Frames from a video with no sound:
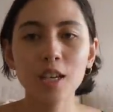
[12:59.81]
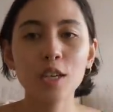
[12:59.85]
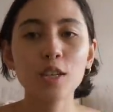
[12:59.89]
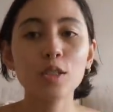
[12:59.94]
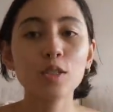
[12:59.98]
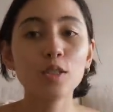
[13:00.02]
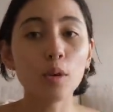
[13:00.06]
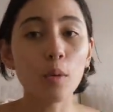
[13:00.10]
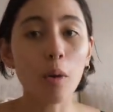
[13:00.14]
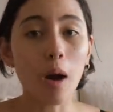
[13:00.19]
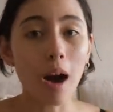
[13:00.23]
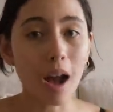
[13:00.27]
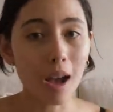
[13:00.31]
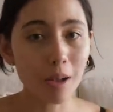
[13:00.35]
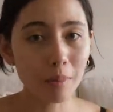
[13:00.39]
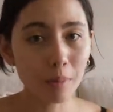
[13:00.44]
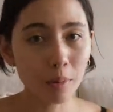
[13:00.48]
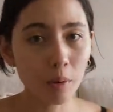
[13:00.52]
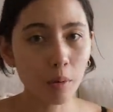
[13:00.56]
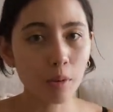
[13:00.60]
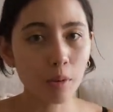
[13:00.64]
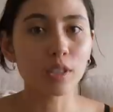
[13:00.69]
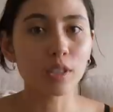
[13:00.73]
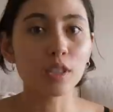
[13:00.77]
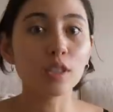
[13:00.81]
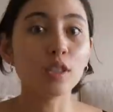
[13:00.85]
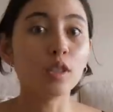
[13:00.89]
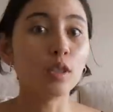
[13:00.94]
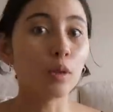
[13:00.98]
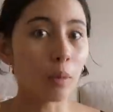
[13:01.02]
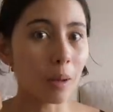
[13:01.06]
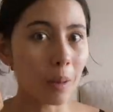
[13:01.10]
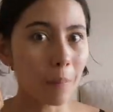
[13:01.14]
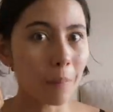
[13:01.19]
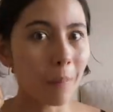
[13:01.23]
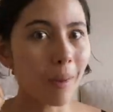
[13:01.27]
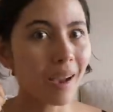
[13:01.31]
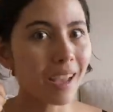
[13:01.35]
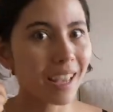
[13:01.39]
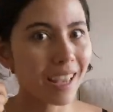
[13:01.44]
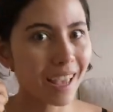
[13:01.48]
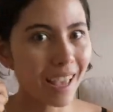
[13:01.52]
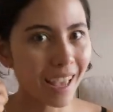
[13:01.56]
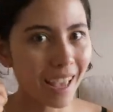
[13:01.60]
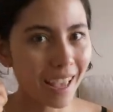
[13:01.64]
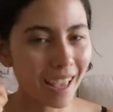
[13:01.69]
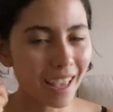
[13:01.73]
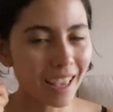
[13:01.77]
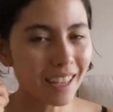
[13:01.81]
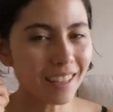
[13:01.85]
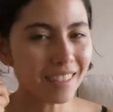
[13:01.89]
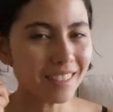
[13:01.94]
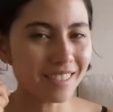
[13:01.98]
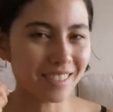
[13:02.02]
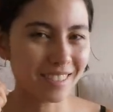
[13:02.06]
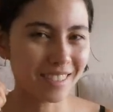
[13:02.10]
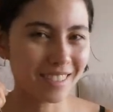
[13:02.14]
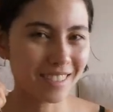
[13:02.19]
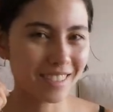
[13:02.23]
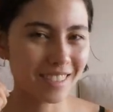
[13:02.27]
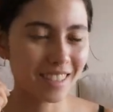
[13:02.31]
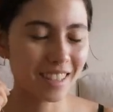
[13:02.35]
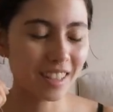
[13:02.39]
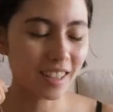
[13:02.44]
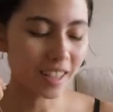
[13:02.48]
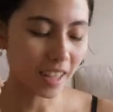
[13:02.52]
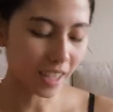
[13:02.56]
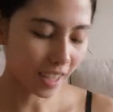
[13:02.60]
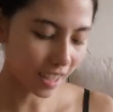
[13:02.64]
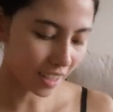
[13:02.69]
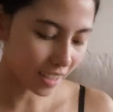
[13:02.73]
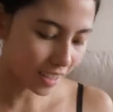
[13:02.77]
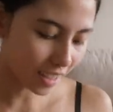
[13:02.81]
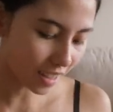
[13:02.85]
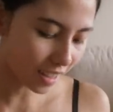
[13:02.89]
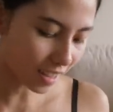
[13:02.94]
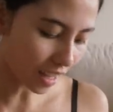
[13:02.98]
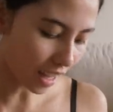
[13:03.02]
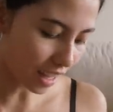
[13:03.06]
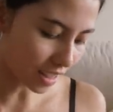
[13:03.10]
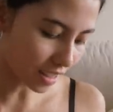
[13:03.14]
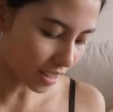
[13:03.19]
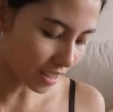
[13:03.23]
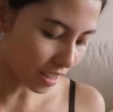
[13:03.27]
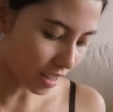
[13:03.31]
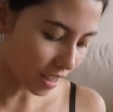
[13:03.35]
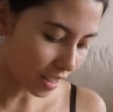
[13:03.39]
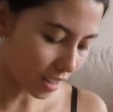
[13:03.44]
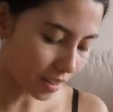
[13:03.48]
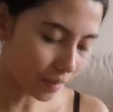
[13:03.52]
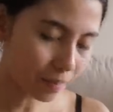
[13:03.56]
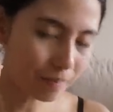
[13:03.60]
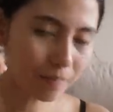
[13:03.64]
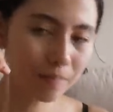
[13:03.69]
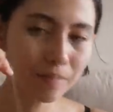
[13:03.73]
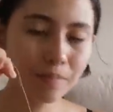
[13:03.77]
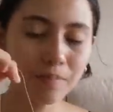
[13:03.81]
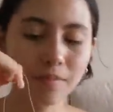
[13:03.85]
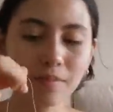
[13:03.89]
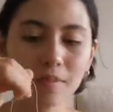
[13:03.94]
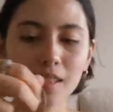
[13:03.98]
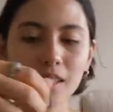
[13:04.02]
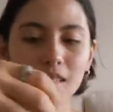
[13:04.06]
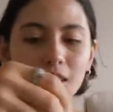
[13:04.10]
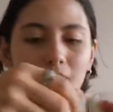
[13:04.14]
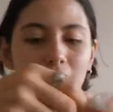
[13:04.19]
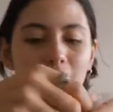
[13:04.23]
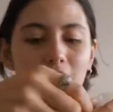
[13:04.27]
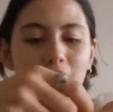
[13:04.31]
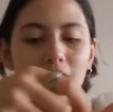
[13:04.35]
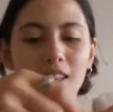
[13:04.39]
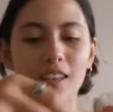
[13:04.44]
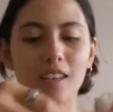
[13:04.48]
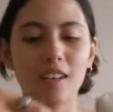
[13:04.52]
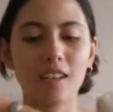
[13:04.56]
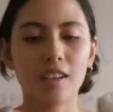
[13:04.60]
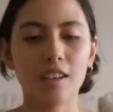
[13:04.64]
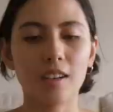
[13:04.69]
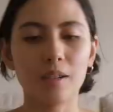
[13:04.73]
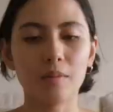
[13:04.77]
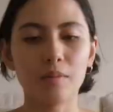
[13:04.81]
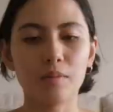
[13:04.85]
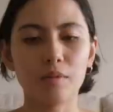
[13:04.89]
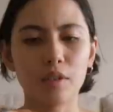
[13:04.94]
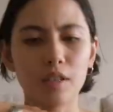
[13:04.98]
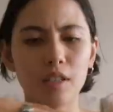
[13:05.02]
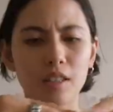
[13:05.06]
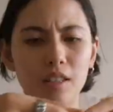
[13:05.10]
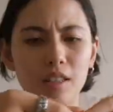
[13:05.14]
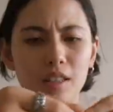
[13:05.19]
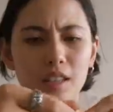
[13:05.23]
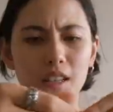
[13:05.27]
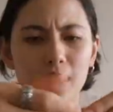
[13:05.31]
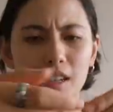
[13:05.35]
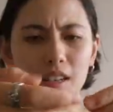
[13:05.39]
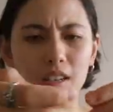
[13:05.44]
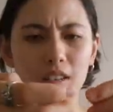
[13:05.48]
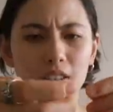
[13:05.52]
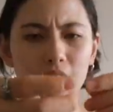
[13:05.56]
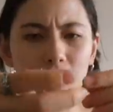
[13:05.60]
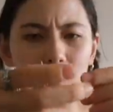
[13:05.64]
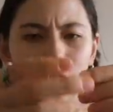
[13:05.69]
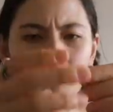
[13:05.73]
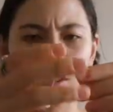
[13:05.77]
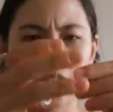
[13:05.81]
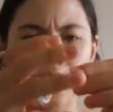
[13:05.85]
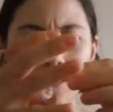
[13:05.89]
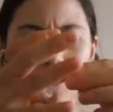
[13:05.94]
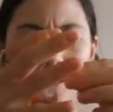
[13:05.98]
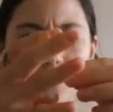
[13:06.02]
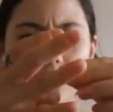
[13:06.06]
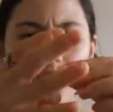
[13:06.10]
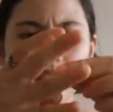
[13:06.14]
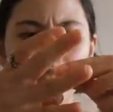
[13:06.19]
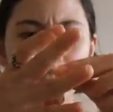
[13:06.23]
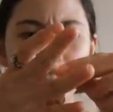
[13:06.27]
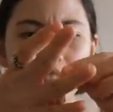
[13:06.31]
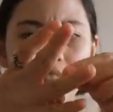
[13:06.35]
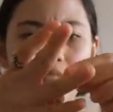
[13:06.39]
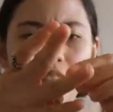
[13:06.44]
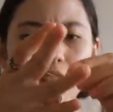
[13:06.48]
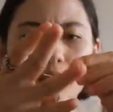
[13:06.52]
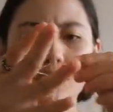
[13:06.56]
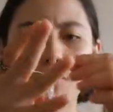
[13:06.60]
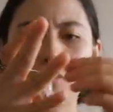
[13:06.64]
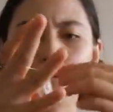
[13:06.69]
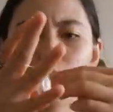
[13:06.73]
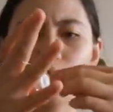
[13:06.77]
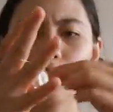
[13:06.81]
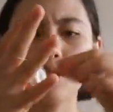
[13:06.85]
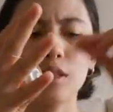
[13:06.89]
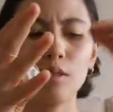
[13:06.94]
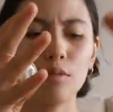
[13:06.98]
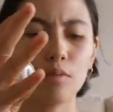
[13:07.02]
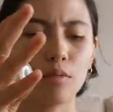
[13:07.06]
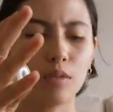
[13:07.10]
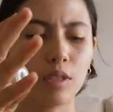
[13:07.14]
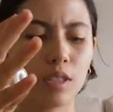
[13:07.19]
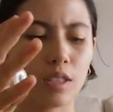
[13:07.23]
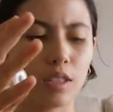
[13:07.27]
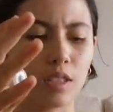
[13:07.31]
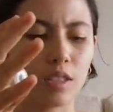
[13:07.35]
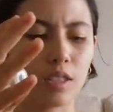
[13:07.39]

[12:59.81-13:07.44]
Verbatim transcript: So I'm to do it by hand, like I did last time um, for the other curtains. And it really was